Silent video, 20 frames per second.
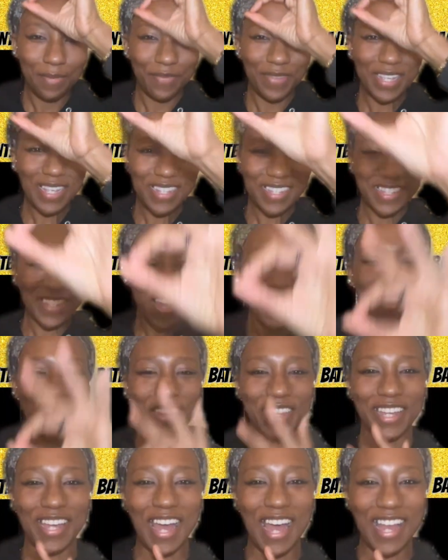Peace to all
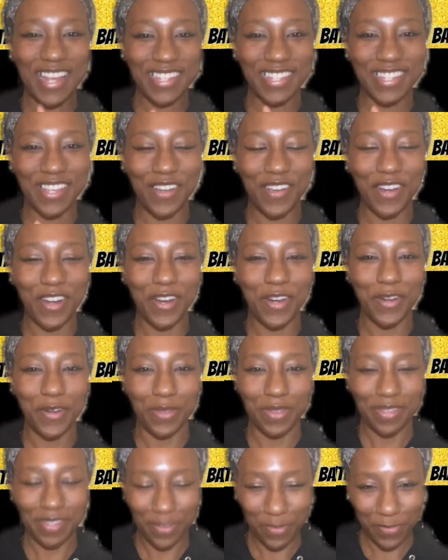the gods on
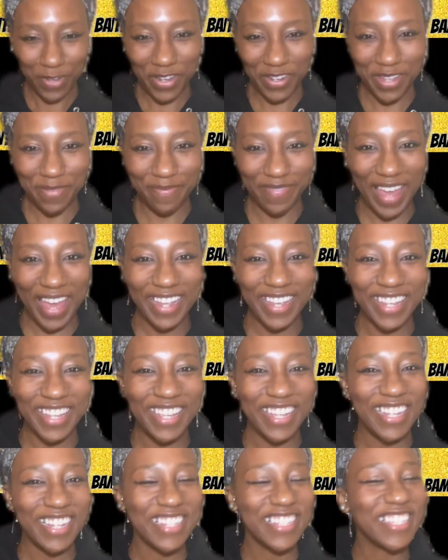earth. Welcome back
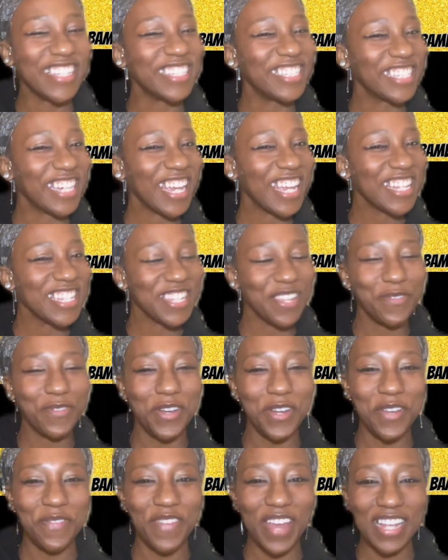again to Chance and
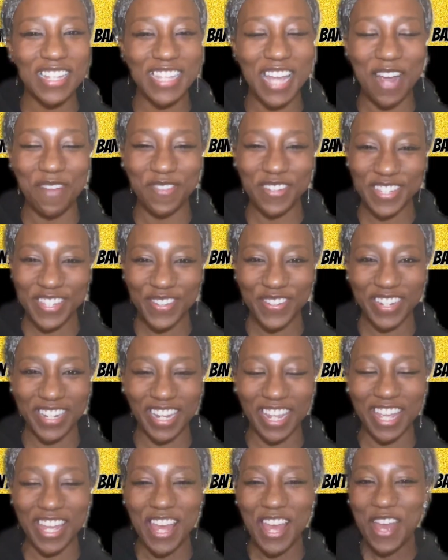welcome back to
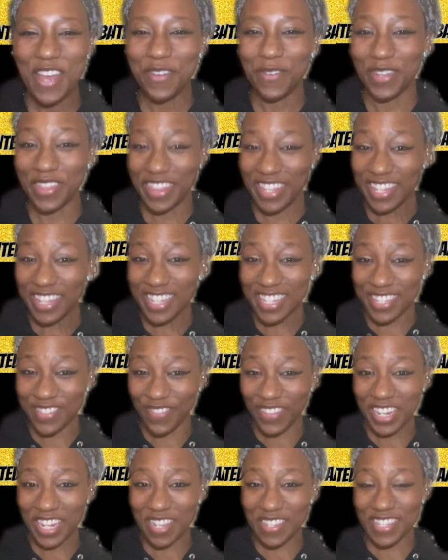Opportunity. Within this
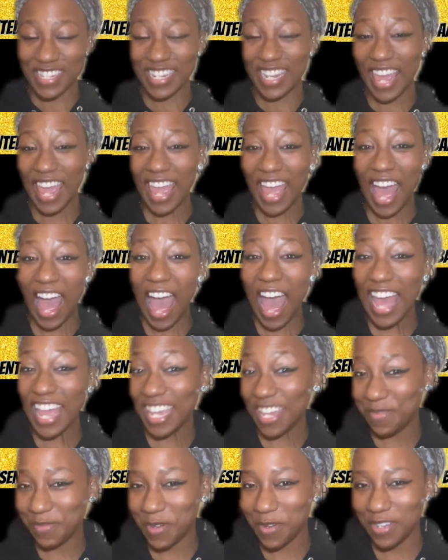video today, I
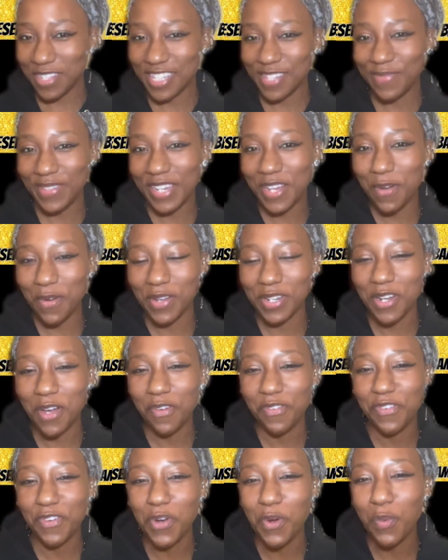am going to be going
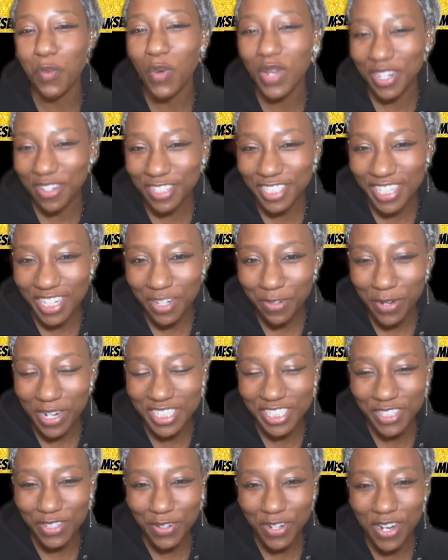over what are
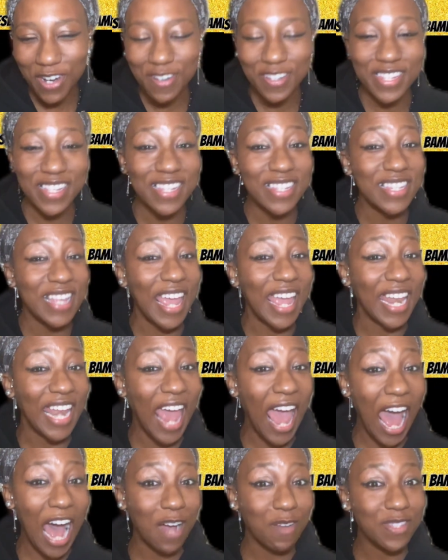generational curses and
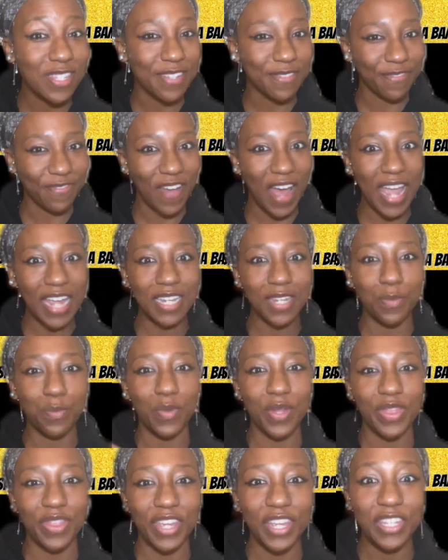how to find them
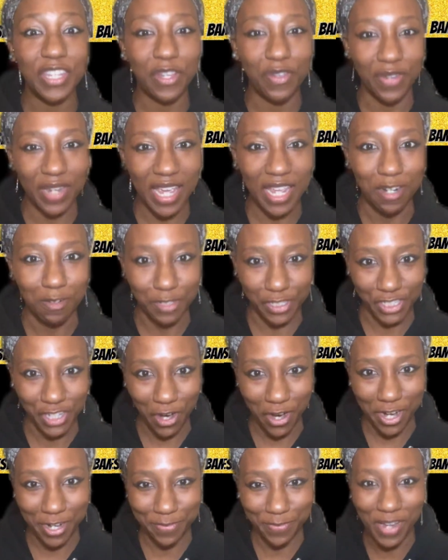within your natal
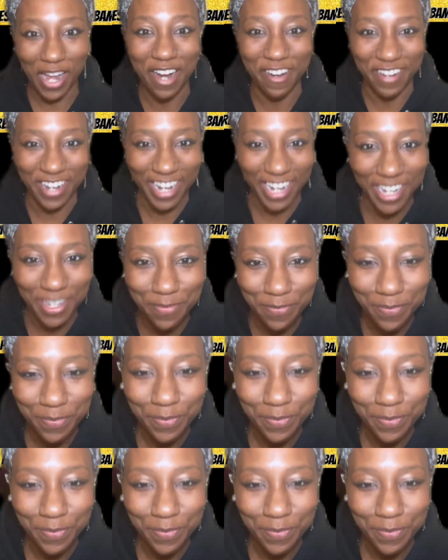chart. All right.